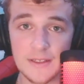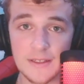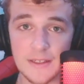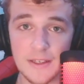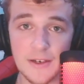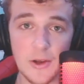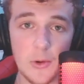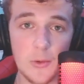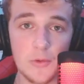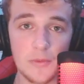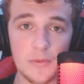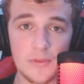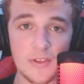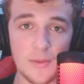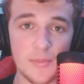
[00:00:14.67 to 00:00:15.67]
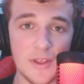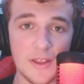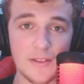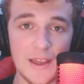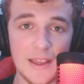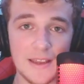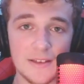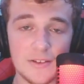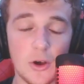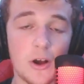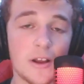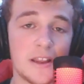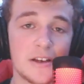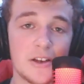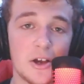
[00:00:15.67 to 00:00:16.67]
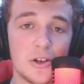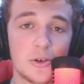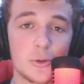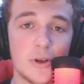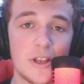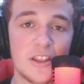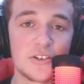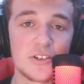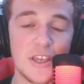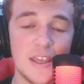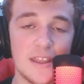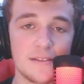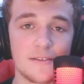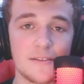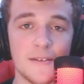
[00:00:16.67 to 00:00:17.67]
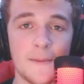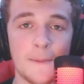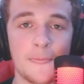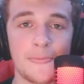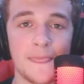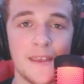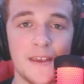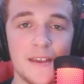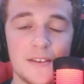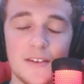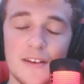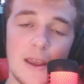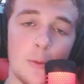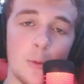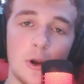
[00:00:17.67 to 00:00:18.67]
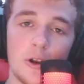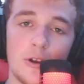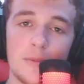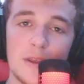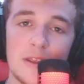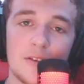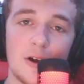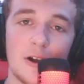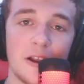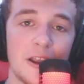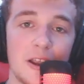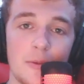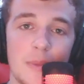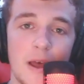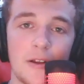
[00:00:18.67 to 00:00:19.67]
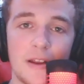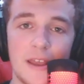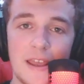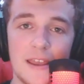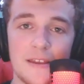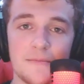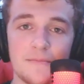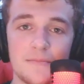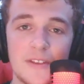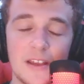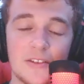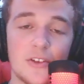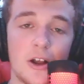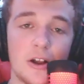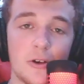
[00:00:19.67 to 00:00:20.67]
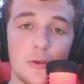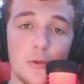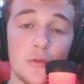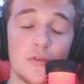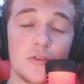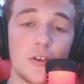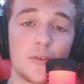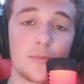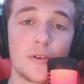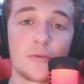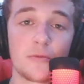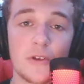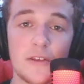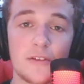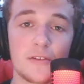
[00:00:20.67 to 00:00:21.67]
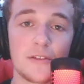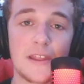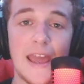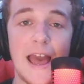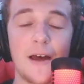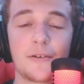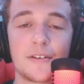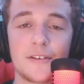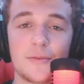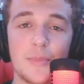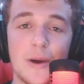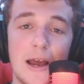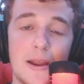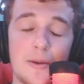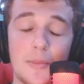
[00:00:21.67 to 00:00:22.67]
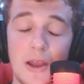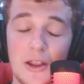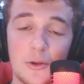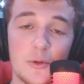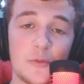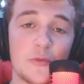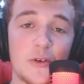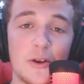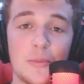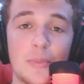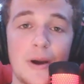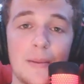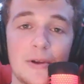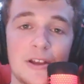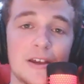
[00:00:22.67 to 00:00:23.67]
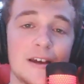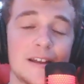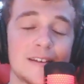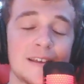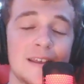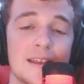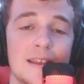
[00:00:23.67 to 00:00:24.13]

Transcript: You know, something like talking to underage kids. Today we're going to be talking about a TikToker who's just been recently outed by my good friend Papa Gut